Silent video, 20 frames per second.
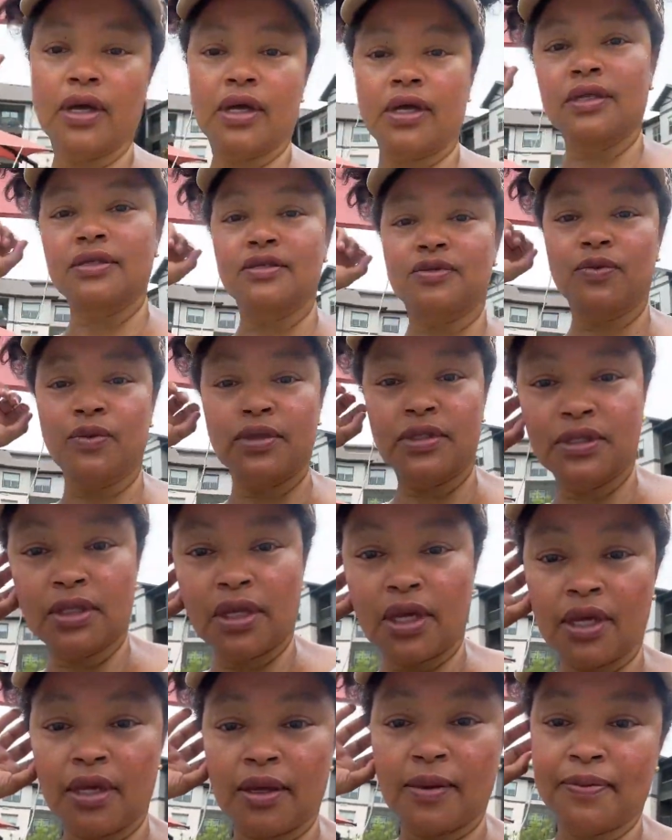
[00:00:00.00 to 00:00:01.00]
guys, what's
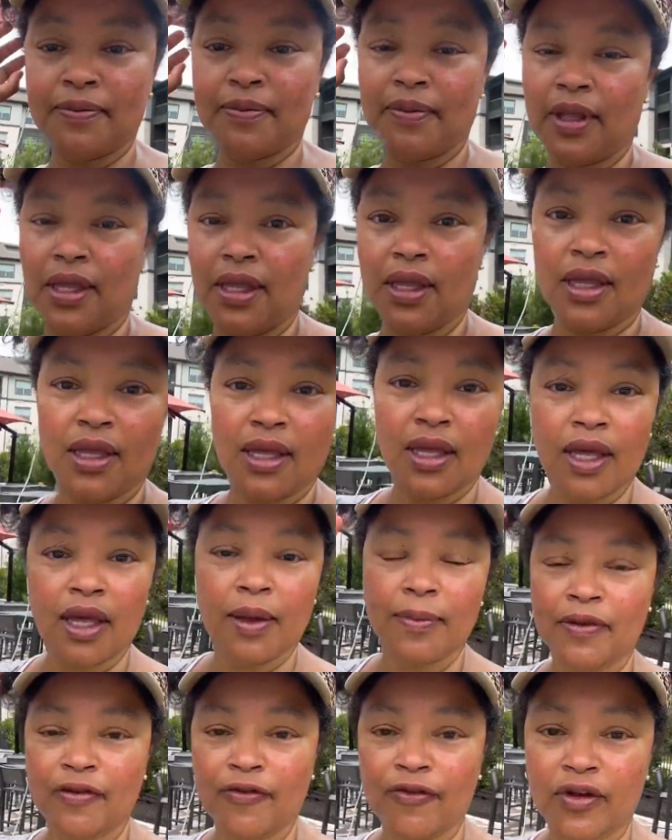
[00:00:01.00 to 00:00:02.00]
up?
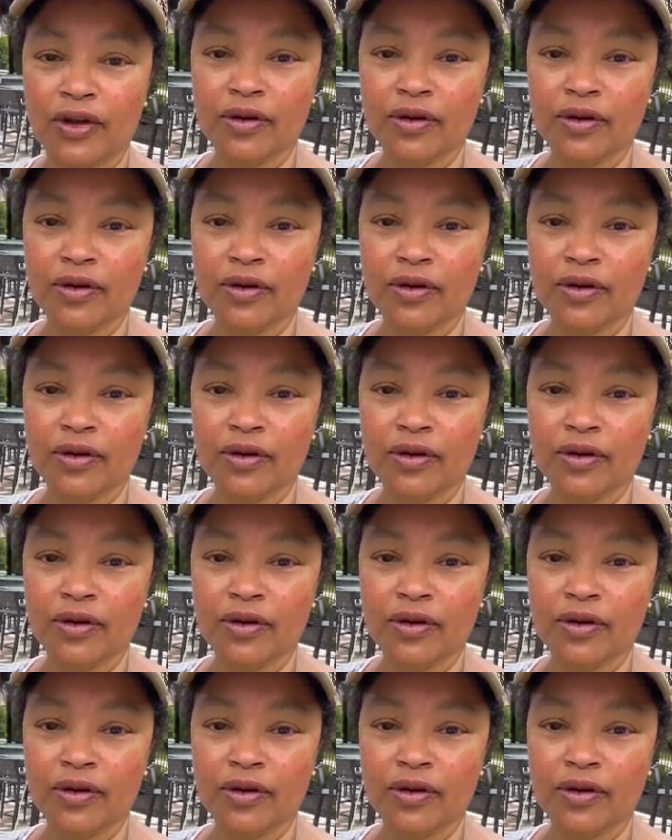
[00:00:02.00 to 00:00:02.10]
Happy